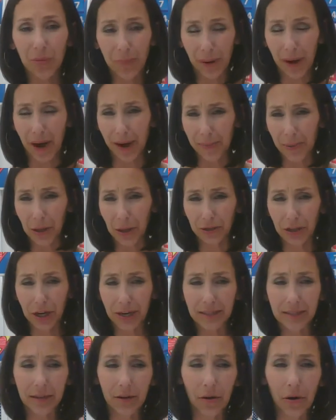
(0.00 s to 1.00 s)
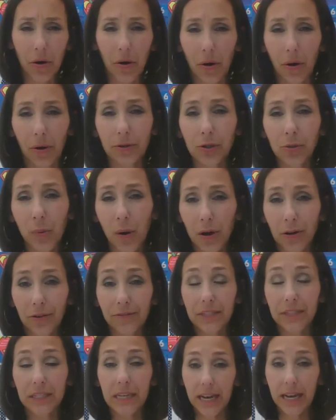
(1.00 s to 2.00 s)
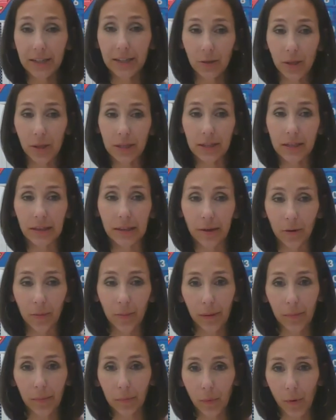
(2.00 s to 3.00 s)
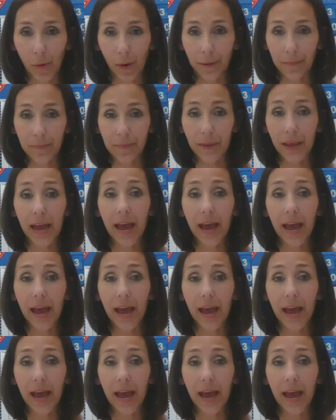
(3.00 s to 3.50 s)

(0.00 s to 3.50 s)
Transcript: But I apologize, there are 12 today, so that's a little bit more.